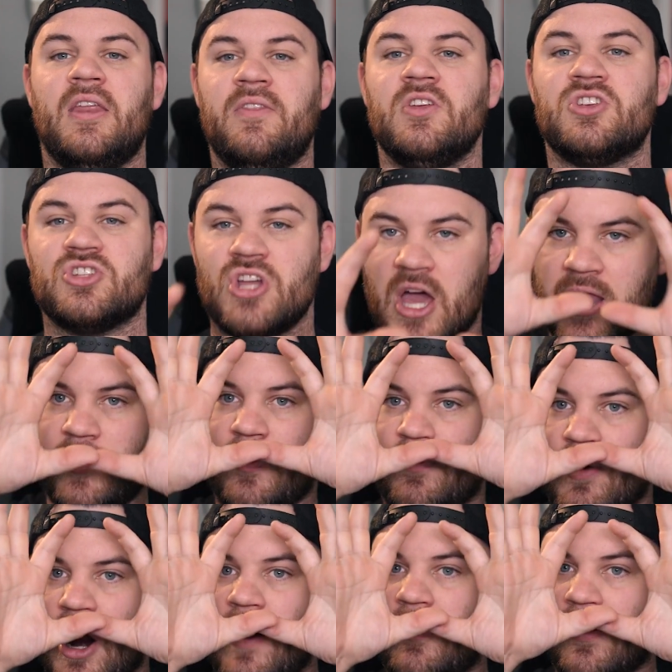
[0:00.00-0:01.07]
in this shot, it would
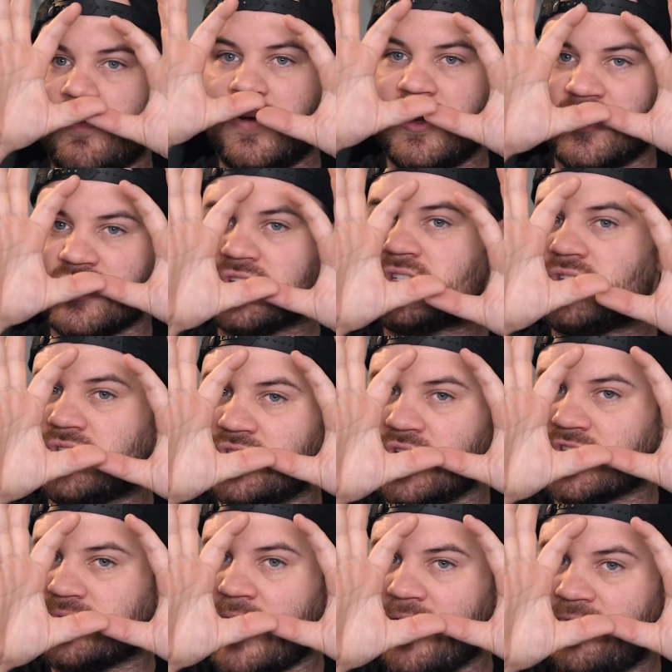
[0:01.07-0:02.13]
probably be just my